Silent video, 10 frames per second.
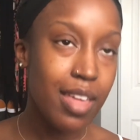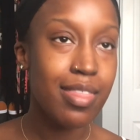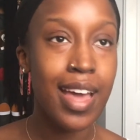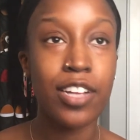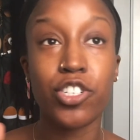
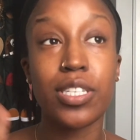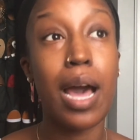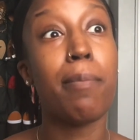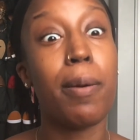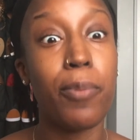that just
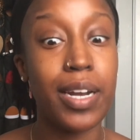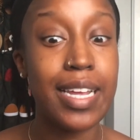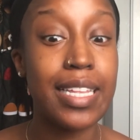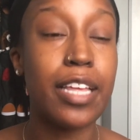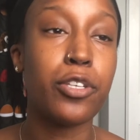come up when I
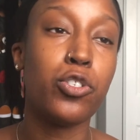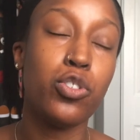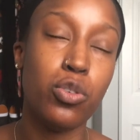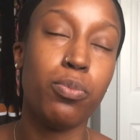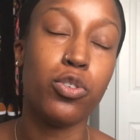eat like
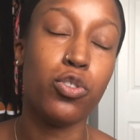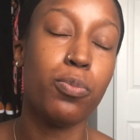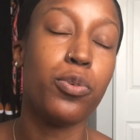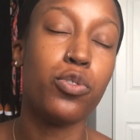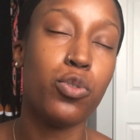super
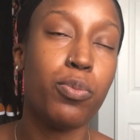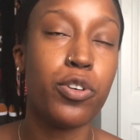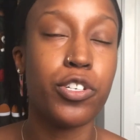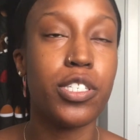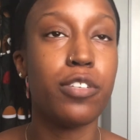
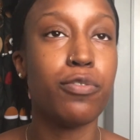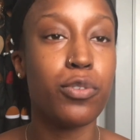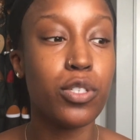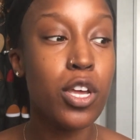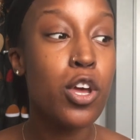greasy
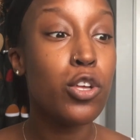foods.